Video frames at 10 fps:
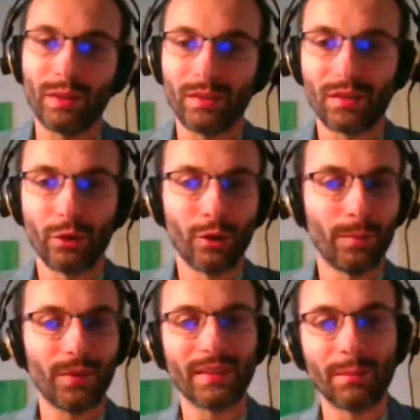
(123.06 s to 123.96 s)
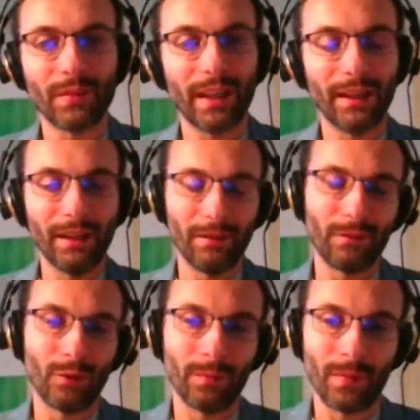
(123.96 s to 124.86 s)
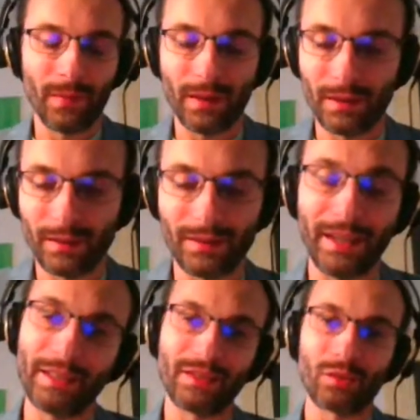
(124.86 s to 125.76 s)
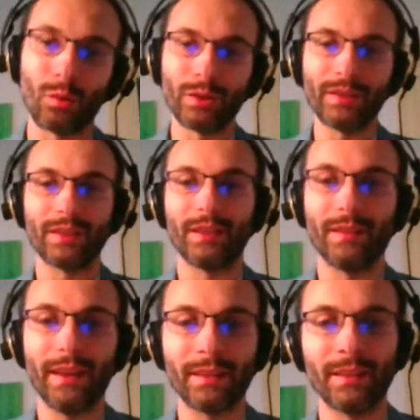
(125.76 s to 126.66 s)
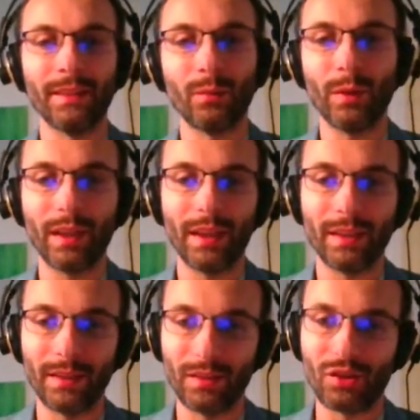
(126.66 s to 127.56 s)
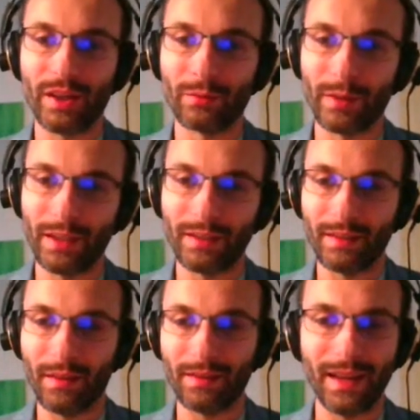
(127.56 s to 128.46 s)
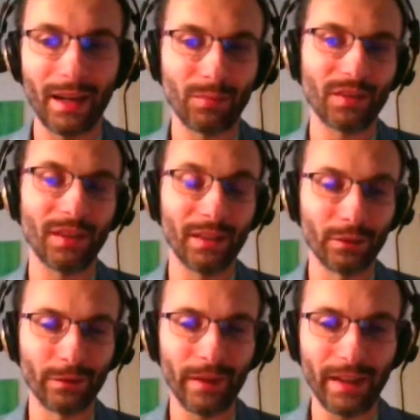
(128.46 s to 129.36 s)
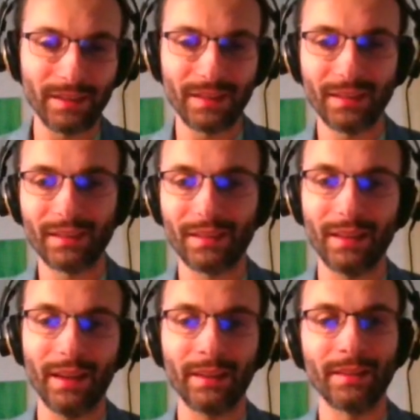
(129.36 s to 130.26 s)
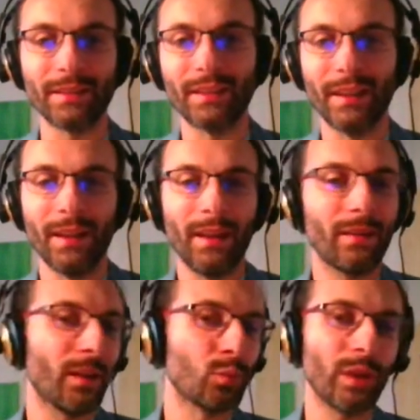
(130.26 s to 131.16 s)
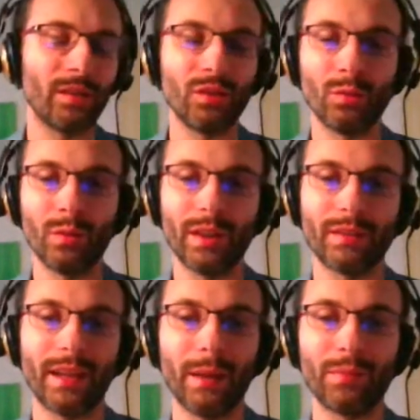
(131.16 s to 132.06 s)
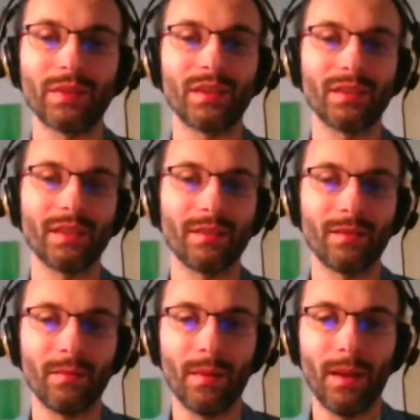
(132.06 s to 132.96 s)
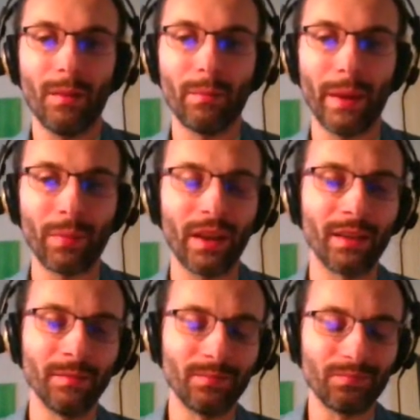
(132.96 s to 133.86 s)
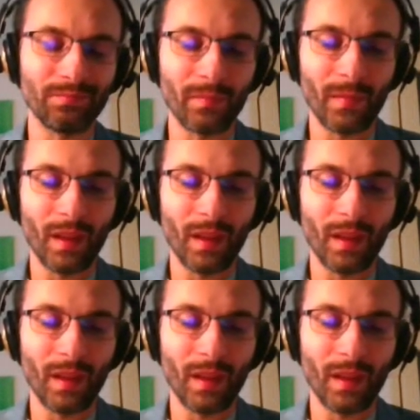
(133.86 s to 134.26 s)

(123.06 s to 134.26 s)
We will slurp some data from the data source. Then we can generate the types and interfaces. And then we do a type-assisted mapping.